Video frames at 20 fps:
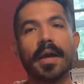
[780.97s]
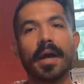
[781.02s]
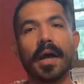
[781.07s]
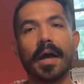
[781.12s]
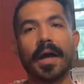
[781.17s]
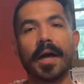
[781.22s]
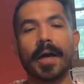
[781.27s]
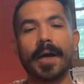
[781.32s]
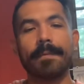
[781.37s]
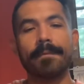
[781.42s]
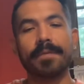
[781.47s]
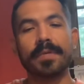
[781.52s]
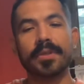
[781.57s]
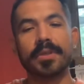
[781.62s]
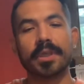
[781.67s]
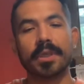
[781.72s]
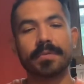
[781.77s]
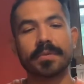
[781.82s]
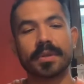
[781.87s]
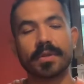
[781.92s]
in
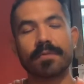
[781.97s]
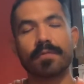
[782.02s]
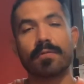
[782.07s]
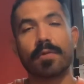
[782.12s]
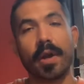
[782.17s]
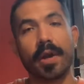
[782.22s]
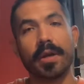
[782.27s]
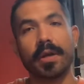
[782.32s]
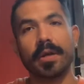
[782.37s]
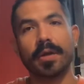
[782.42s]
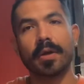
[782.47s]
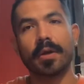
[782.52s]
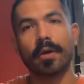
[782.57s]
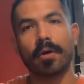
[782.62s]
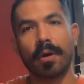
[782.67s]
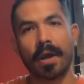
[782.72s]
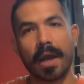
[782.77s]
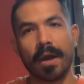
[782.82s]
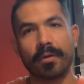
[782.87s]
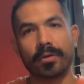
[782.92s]
terms of running
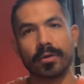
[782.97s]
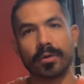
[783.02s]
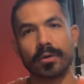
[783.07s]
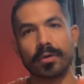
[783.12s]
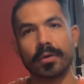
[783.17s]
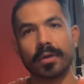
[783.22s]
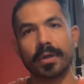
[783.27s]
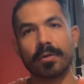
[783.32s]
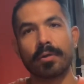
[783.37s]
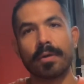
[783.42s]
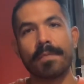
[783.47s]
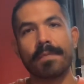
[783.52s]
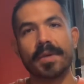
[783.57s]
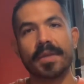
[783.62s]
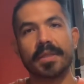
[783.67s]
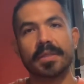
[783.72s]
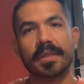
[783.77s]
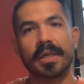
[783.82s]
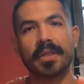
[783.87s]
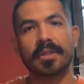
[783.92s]
or outdoor
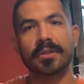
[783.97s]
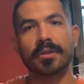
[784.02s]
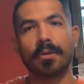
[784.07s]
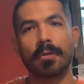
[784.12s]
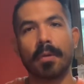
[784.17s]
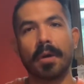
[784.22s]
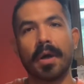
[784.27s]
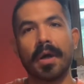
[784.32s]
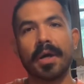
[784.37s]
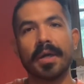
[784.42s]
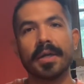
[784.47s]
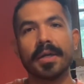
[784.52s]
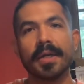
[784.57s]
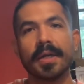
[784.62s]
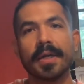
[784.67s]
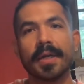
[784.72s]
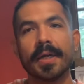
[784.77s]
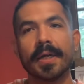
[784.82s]
equipment and so on.